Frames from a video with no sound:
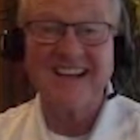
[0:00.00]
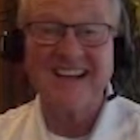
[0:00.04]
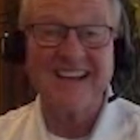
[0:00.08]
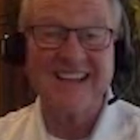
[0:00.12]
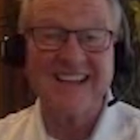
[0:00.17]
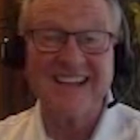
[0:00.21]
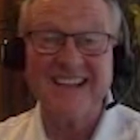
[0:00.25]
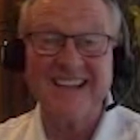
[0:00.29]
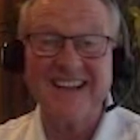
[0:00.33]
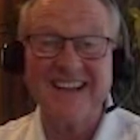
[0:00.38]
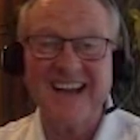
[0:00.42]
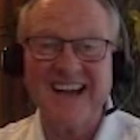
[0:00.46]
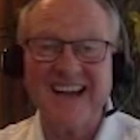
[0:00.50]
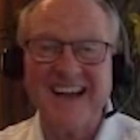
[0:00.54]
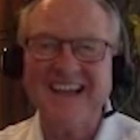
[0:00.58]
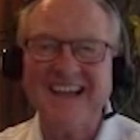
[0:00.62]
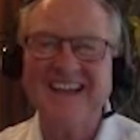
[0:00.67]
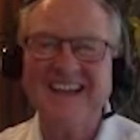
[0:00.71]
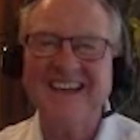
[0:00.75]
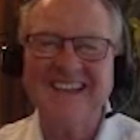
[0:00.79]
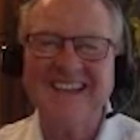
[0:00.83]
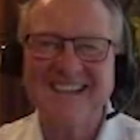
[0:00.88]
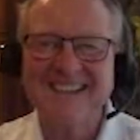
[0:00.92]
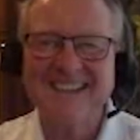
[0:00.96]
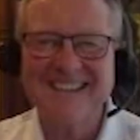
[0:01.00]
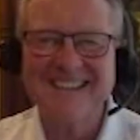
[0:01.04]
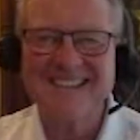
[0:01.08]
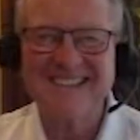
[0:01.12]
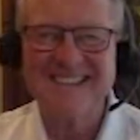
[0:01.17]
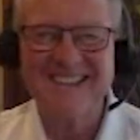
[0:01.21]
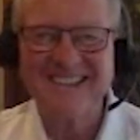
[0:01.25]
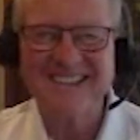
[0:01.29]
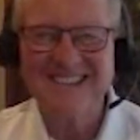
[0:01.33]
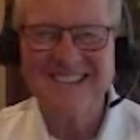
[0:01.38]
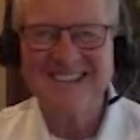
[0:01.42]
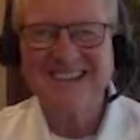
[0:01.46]
today.
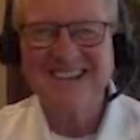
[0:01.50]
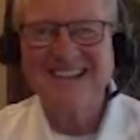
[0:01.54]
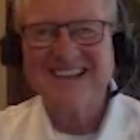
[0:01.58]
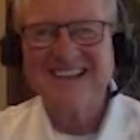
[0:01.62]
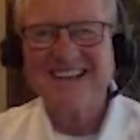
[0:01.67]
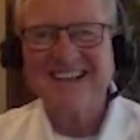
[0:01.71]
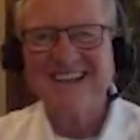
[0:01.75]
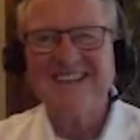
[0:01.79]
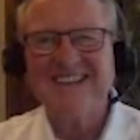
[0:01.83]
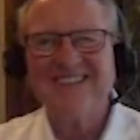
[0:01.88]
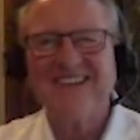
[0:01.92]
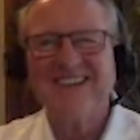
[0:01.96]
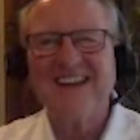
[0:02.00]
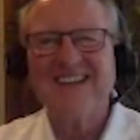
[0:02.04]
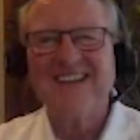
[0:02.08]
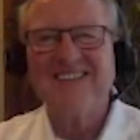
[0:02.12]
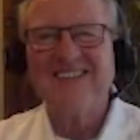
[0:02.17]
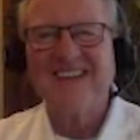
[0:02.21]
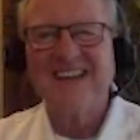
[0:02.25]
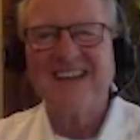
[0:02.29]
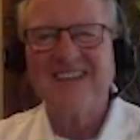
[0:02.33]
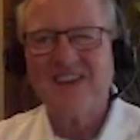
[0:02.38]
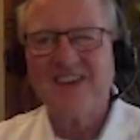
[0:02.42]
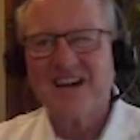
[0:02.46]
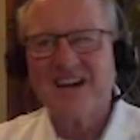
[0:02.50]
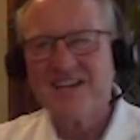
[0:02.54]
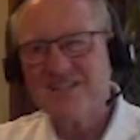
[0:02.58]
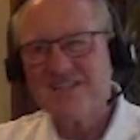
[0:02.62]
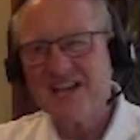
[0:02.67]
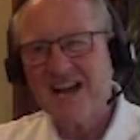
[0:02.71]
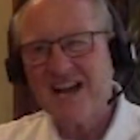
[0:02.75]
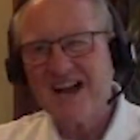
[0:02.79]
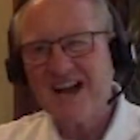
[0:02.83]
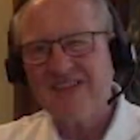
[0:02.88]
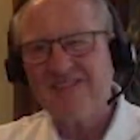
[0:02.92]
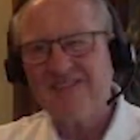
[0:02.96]
So anyway, it made my
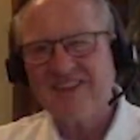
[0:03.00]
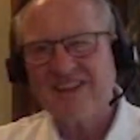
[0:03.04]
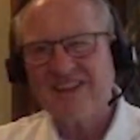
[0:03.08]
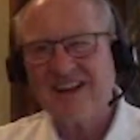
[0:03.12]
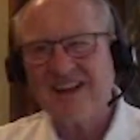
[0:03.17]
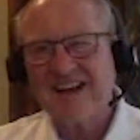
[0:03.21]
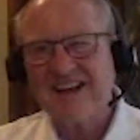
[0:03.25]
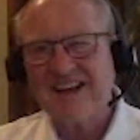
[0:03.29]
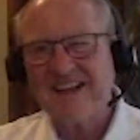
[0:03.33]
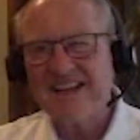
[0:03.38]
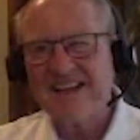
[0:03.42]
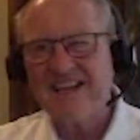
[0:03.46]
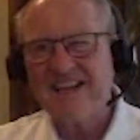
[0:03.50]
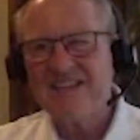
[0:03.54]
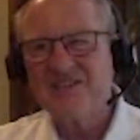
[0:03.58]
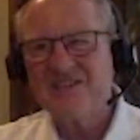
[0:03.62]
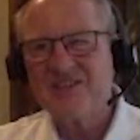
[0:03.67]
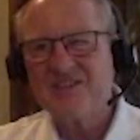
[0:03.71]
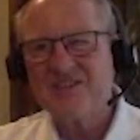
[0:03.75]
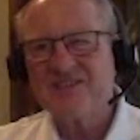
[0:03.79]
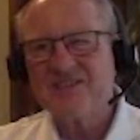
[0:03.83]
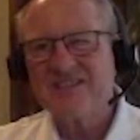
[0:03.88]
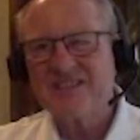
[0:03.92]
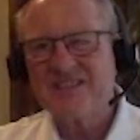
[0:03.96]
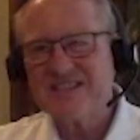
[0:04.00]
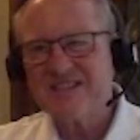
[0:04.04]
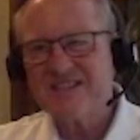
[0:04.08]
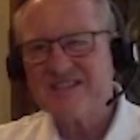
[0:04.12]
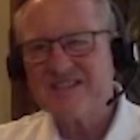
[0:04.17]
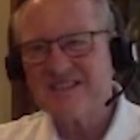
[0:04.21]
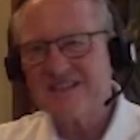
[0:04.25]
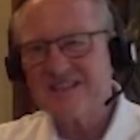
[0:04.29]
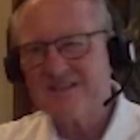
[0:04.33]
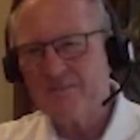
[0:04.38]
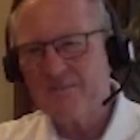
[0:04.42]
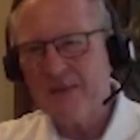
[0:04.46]
job a lot easier to
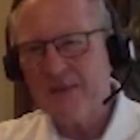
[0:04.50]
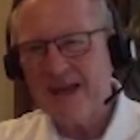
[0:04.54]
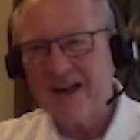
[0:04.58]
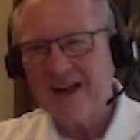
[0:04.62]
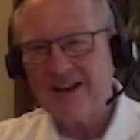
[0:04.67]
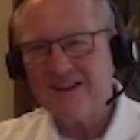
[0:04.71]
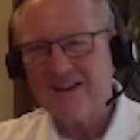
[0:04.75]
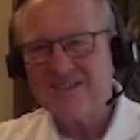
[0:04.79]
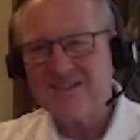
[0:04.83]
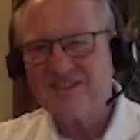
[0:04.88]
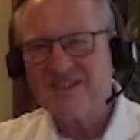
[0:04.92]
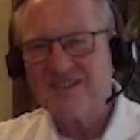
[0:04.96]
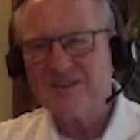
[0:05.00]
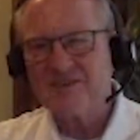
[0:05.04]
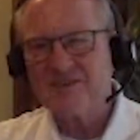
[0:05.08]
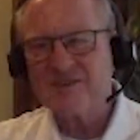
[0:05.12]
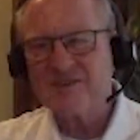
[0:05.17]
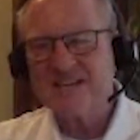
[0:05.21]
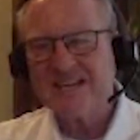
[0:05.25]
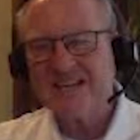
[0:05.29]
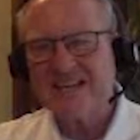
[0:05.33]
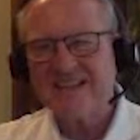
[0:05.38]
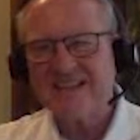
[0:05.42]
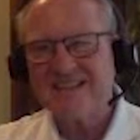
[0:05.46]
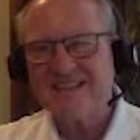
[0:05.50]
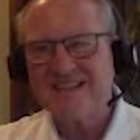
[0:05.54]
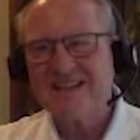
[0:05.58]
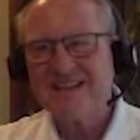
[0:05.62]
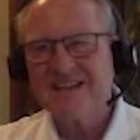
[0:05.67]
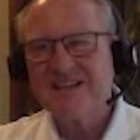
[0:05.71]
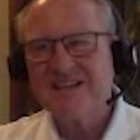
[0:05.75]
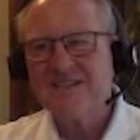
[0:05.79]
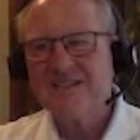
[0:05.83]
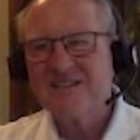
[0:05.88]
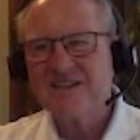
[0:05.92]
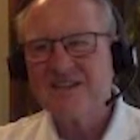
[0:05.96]
just balance those inks.
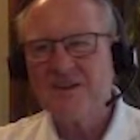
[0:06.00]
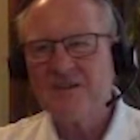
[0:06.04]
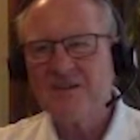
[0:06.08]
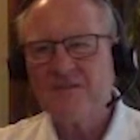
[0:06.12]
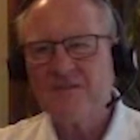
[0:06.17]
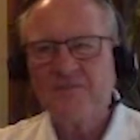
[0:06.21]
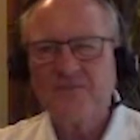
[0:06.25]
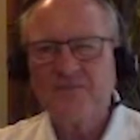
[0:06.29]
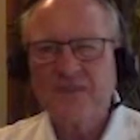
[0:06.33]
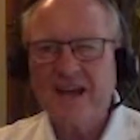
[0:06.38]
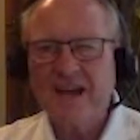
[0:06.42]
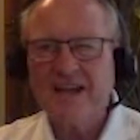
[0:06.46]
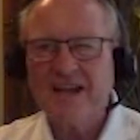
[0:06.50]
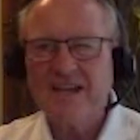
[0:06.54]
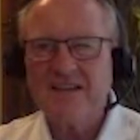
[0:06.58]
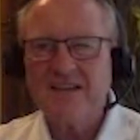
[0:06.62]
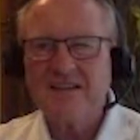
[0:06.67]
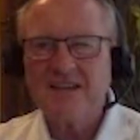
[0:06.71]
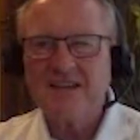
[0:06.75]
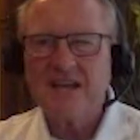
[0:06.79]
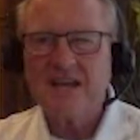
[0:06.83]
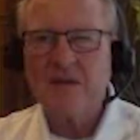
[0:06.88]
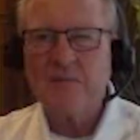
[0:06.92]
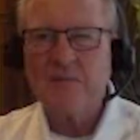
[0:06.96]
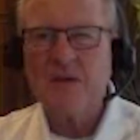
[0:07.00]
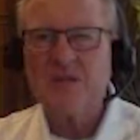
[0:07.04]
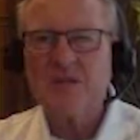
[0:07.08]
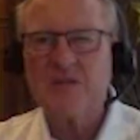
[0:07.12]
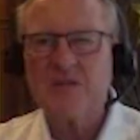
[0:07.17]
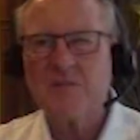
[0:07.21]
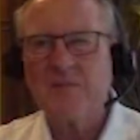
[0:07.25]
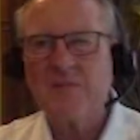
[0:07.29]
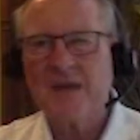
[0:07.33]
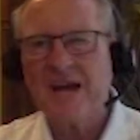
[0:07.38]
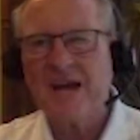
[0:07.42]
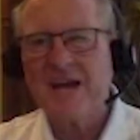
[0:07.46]
So I didn't think much
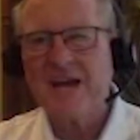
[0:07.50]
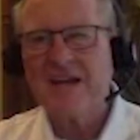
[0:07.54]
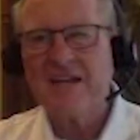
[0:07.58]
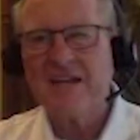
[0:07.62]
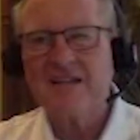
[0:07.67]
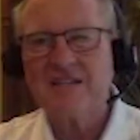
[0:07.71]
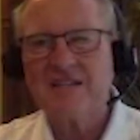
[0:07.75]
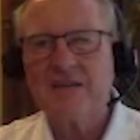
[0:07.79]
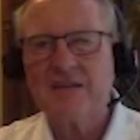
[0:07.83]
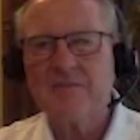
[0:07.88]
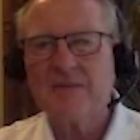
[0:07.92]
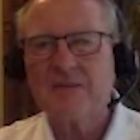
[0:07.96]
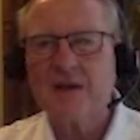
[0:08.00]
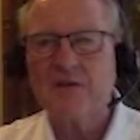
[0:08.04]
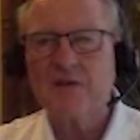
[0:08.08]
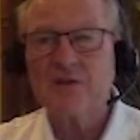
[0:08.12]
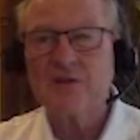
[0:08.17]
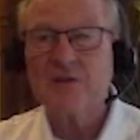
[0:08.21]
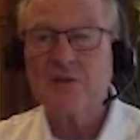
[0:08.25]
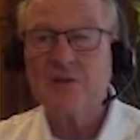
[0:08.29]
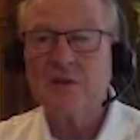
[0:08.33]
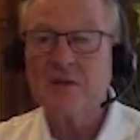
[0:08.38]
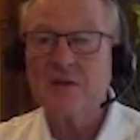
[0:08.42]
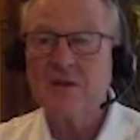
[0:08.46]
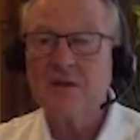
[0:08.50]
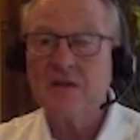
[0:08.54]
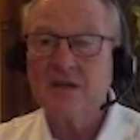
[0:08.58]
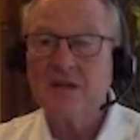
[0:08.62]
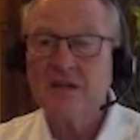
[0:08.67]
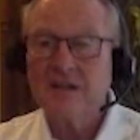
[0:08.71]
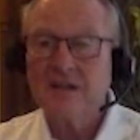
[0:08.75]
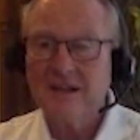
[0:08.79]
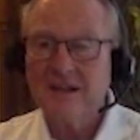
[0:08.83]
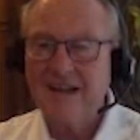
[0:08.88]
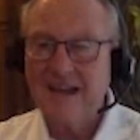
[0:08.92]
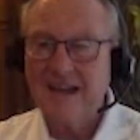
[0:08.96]
about it, except I was sure
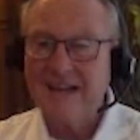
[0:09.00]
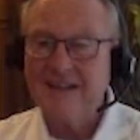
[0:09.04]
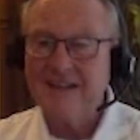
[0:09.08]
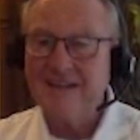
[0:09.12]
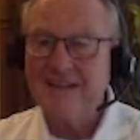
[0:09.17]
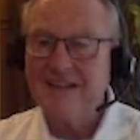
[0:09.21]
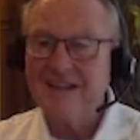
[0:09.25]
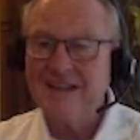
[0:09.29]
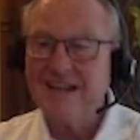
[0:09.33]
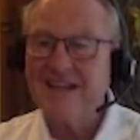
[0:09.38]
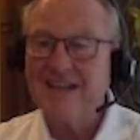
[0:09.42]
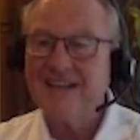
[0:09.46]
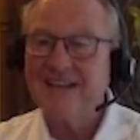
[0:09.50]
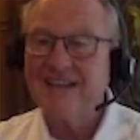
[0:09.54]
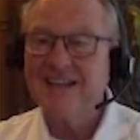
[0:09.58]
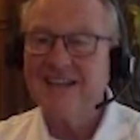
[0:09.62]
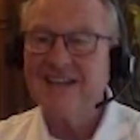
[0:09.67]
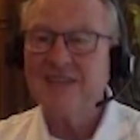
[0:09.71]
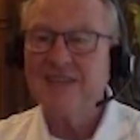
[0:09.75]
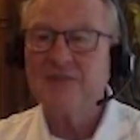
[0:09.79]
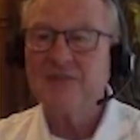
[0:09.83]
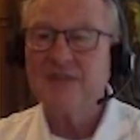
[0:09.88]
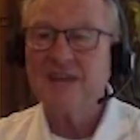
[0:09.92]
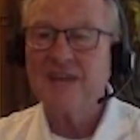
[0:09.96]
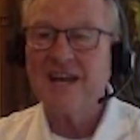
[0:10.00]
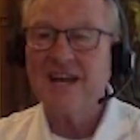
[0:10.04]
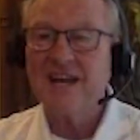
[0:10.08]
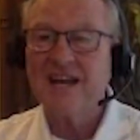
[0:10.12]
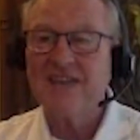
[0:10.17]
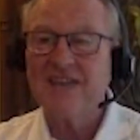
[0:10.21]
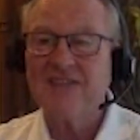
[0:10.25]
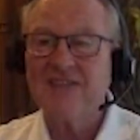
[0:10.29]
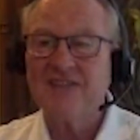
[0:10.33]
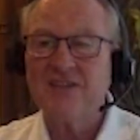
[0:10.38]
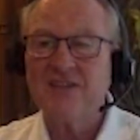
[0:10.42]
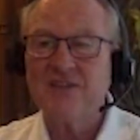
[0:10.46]
glad that that hit without
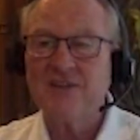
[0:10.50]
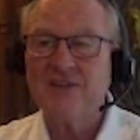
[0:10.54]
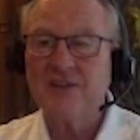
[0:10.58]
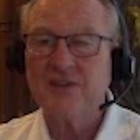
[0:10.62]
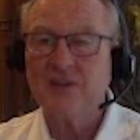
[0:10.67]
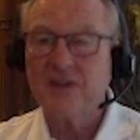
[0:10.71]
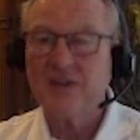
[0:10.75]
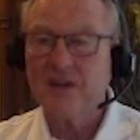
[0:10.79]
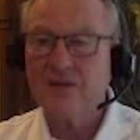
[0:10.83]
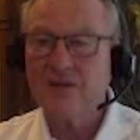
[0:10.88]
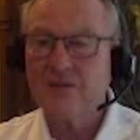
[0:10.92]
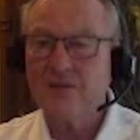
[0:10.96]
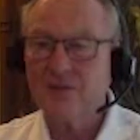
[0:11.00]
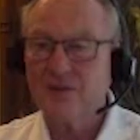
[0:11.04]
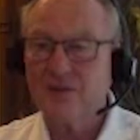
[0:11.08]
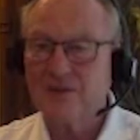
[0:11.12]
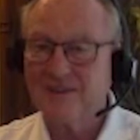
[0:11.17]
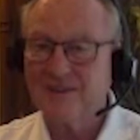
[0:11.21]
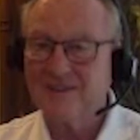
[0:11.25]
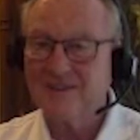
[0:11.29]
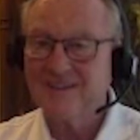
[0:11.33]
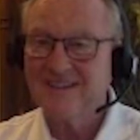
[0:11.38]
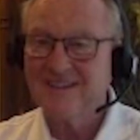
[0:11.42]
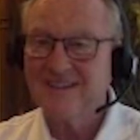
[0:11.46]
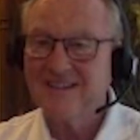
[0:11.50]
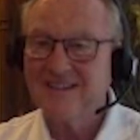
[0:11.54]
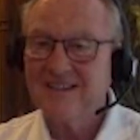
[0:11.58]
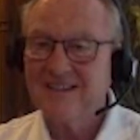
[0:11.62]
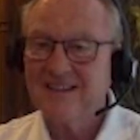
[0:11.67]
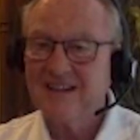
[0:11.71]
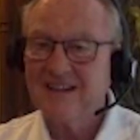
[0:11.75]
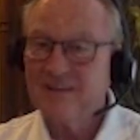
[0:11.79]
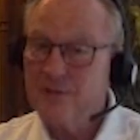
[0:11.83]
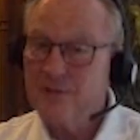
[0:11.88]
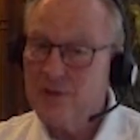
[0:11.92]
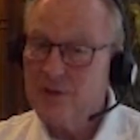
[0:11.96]
having to do a lot of work.
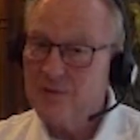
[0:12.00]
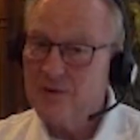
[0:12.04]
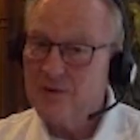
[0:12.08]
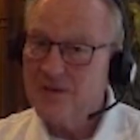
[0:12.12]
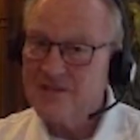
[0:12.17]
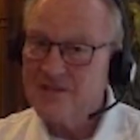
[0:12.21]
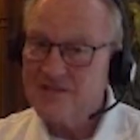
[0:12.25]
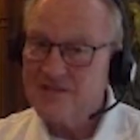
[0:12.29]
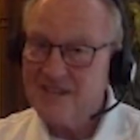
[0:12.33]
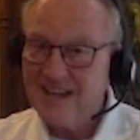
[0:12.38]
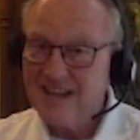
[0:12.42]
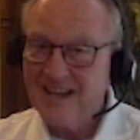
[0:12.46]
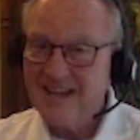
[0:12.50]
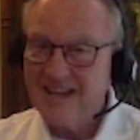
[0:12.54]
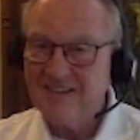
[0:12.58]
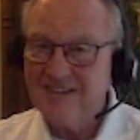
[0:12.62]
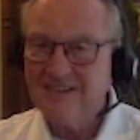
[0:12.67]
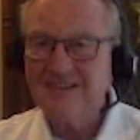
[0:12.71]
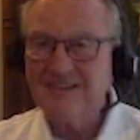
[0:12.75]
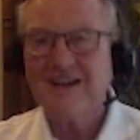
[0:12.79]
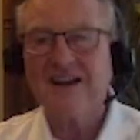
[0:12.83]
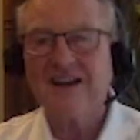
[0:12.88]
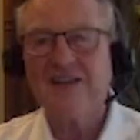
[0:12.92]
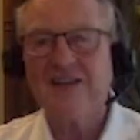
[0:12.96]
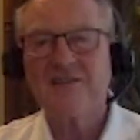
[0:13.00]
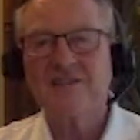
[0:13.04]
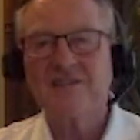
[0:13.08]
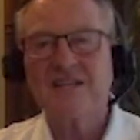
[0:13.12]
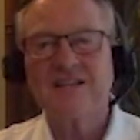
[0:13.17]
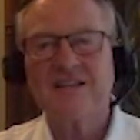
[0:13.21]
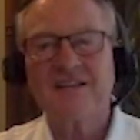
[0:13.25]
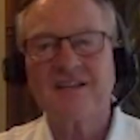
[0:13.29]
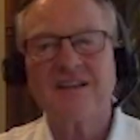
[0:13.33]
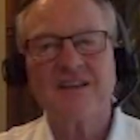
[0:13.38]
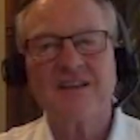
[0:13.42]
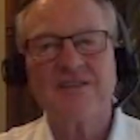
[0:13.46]
A few weeks later, I was at
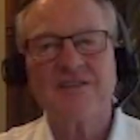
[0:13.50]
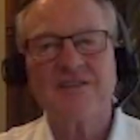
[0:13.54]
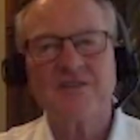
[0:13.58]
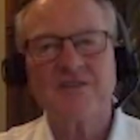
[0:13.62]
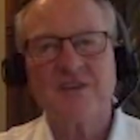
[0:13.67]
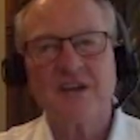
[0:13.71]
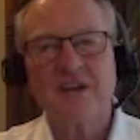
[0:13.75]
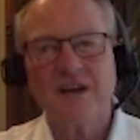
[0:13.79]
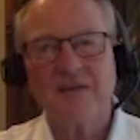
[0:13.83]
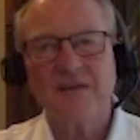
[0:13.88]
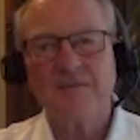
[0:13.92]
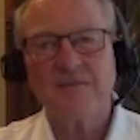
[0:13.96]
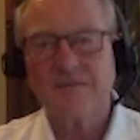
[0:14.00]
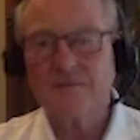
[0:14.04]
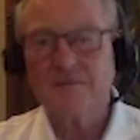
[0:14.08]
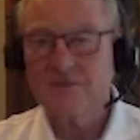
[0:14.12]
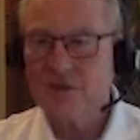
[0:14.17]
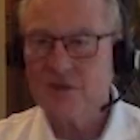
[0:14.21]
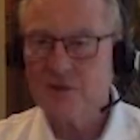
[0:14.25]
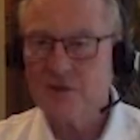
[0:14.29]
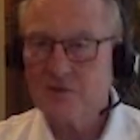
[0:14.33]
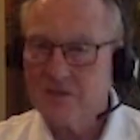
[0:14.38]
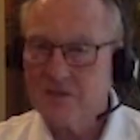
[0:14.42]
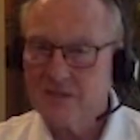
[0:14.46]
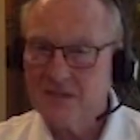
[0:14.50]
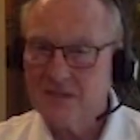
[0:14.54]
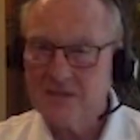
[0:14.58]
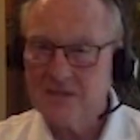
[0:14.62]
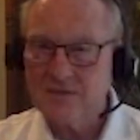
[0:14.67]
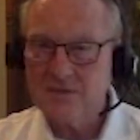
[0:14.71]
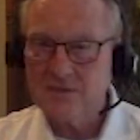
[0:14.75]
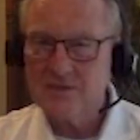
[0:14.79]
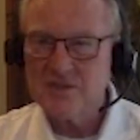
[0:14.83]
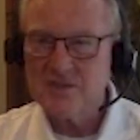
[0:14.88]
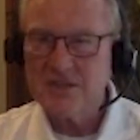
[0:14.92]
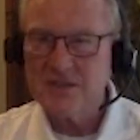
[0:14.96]
another shop, totally
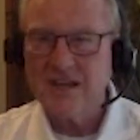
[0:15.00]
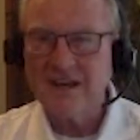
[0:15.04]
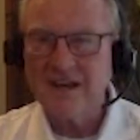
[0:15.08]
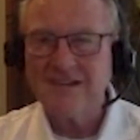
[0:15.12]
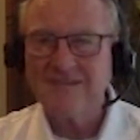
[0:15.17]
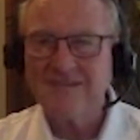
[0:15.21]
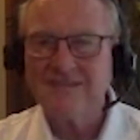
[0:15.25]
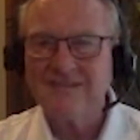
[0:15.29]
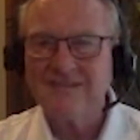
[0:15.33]
different shop,